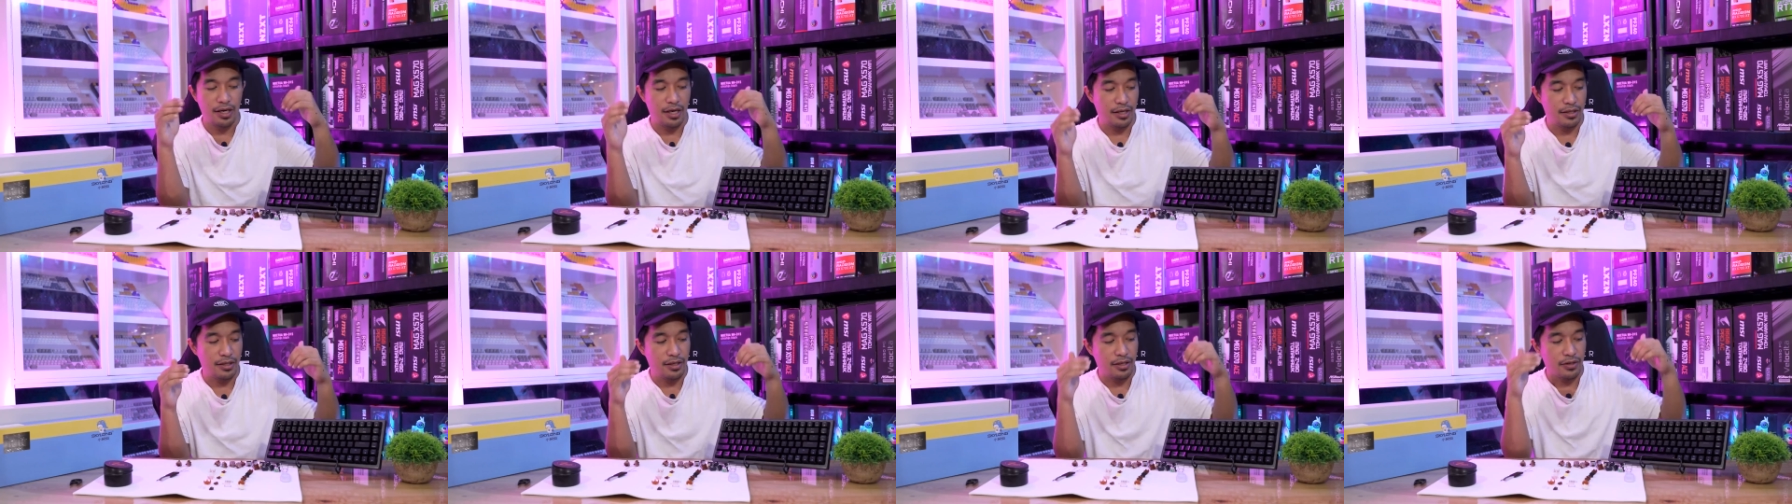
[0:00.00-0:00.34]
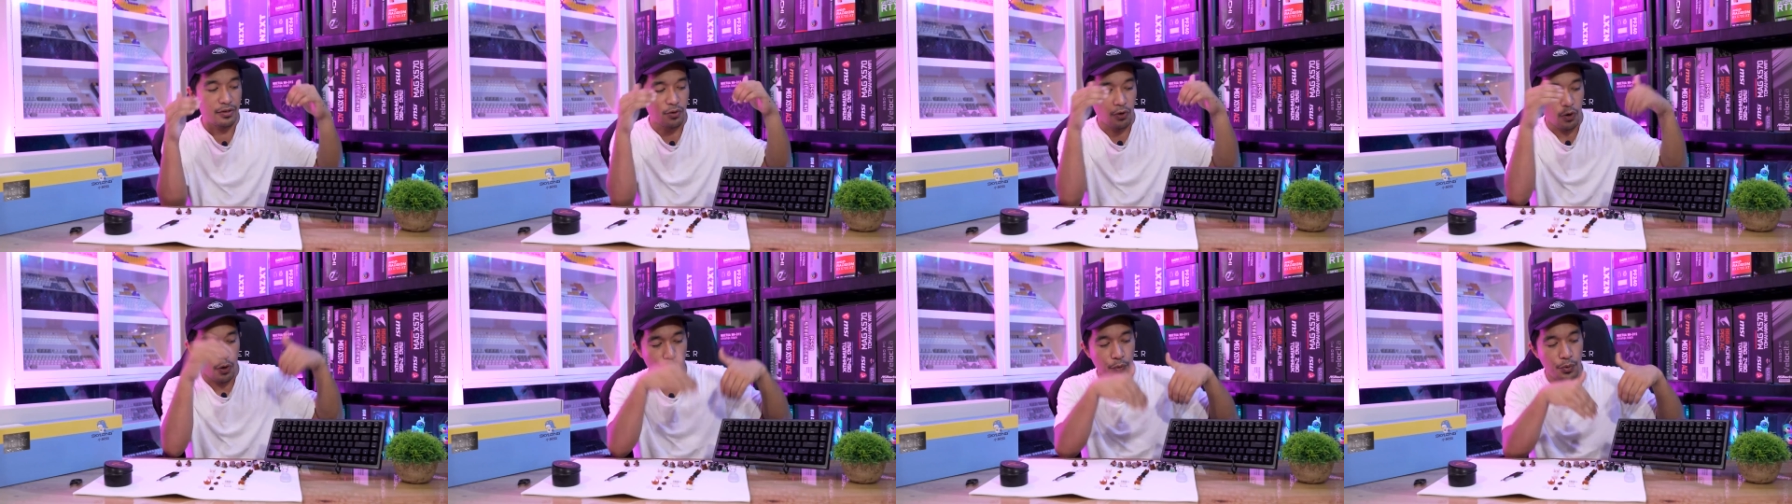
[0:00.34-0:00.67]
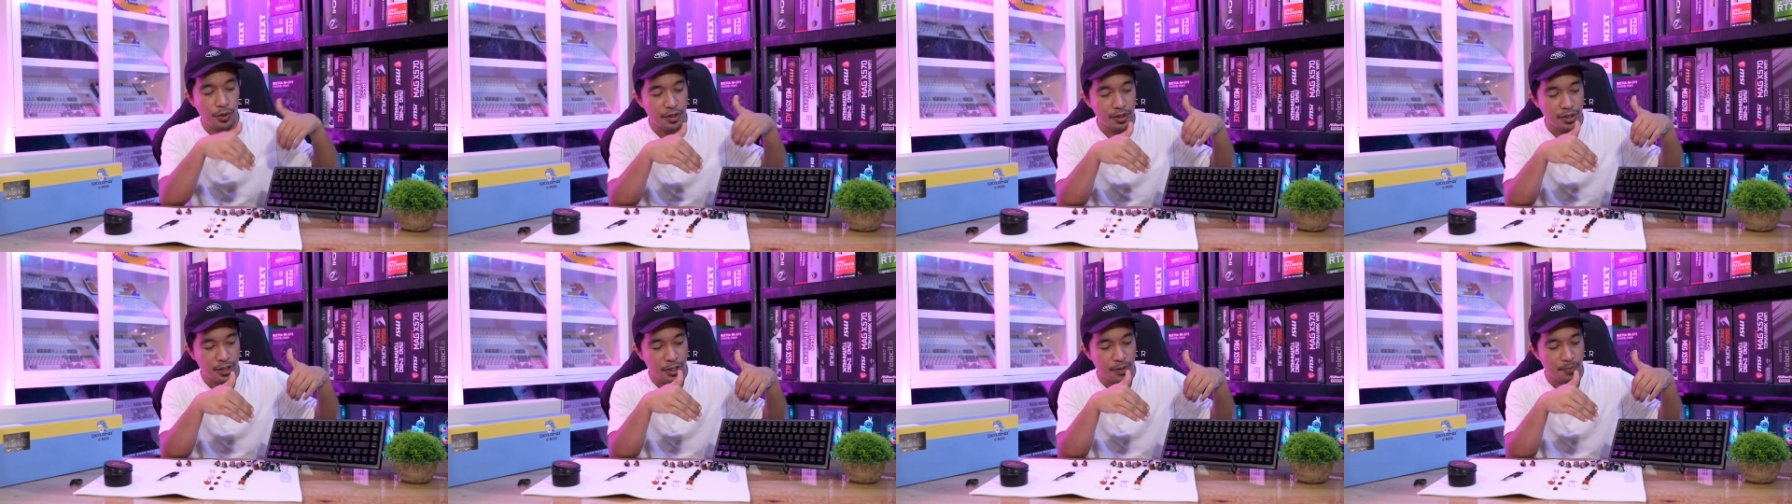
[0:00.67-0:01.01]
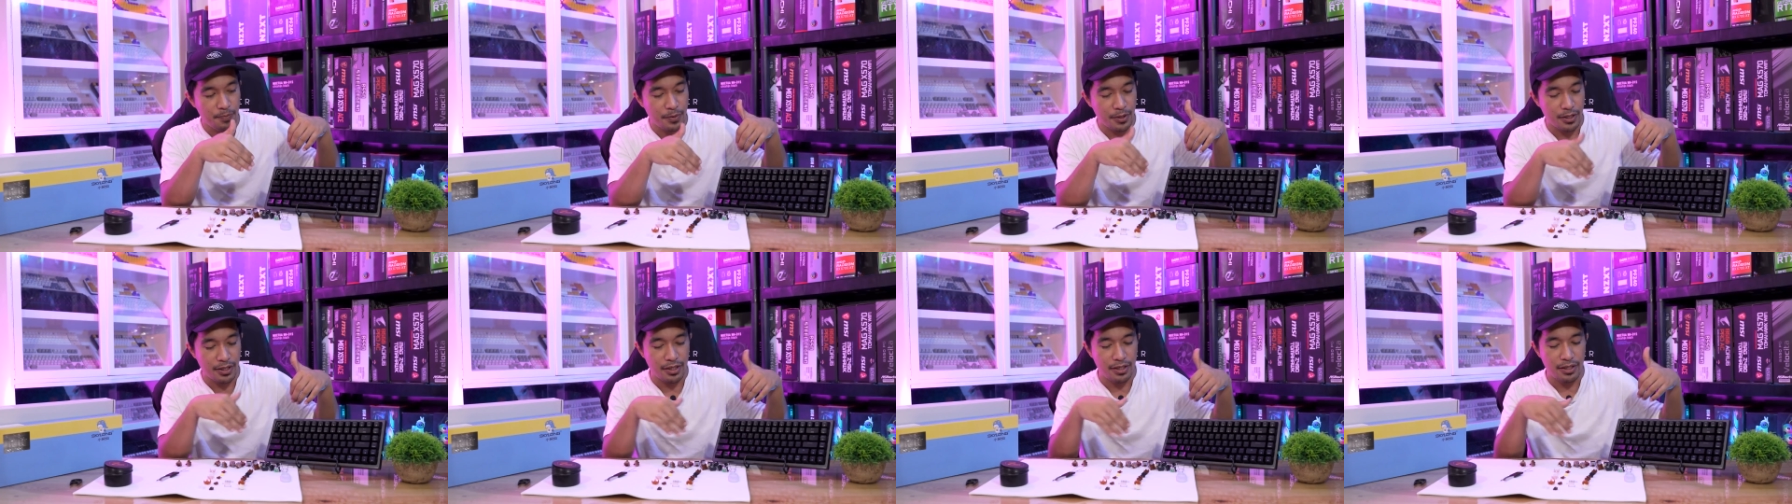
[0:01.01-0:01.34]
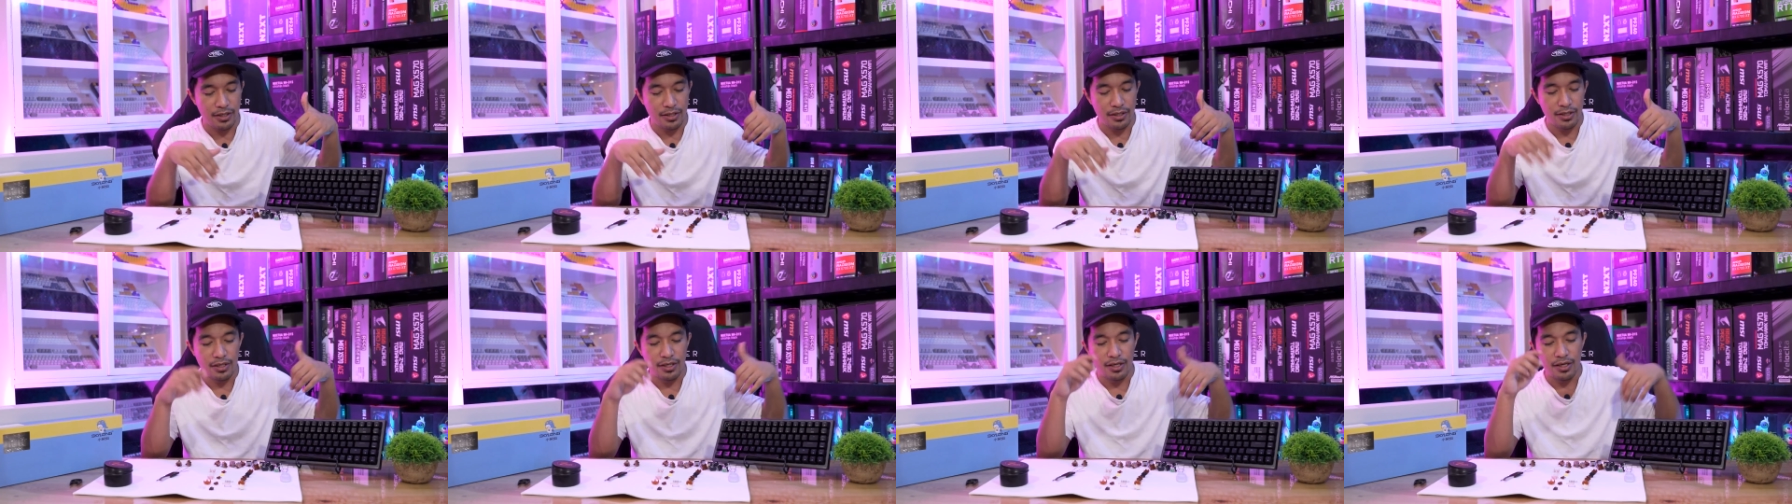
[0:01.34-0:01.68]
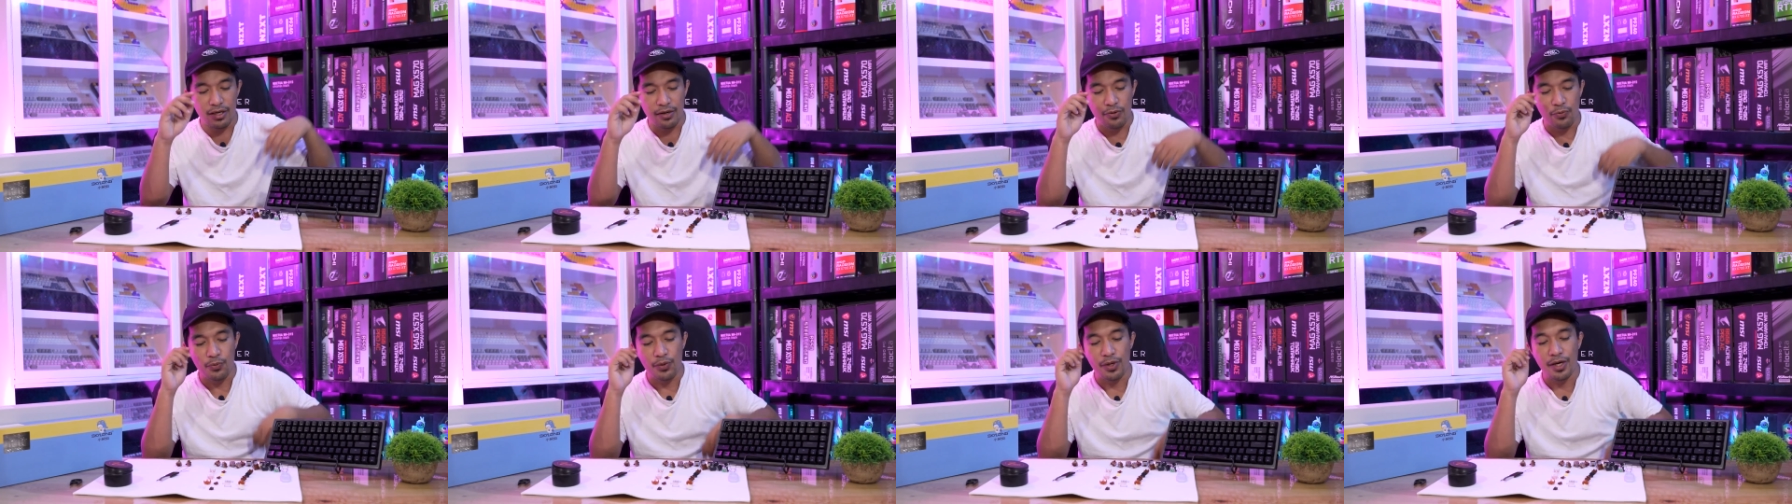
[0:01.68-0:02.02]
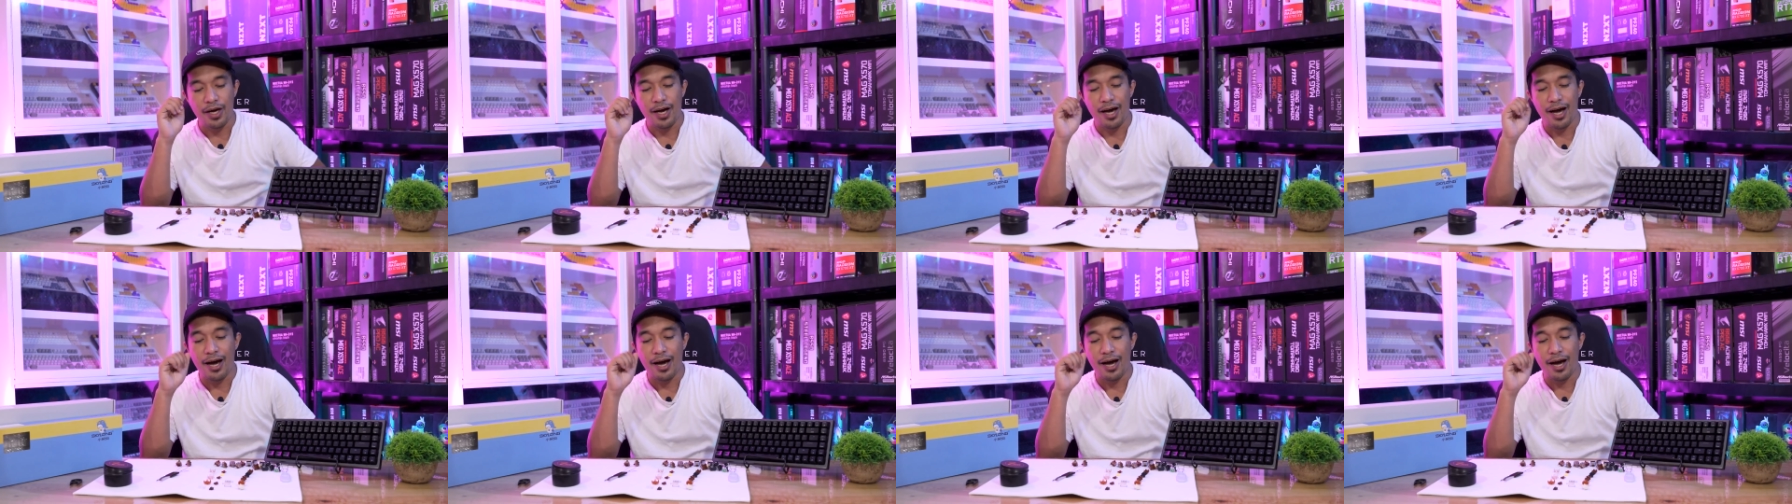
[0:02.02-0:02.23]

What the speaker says: And then going deeper, we